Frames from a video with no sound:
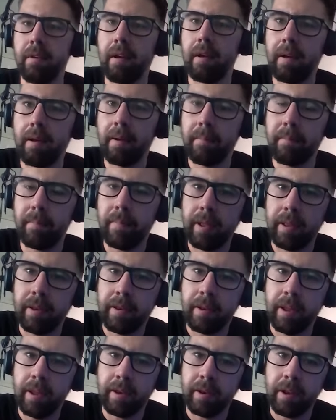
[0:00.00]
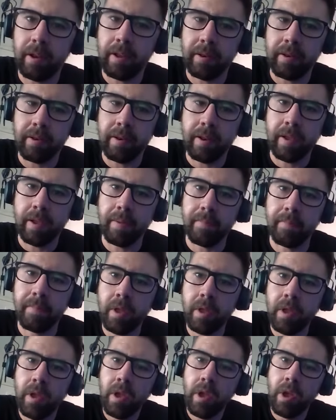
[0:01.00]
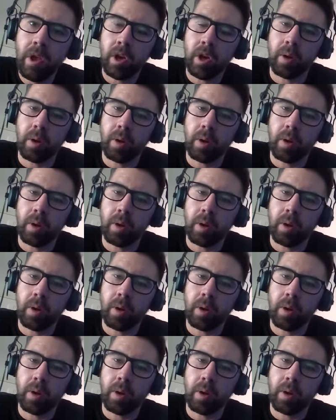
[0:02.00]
um, in, in, in um, kind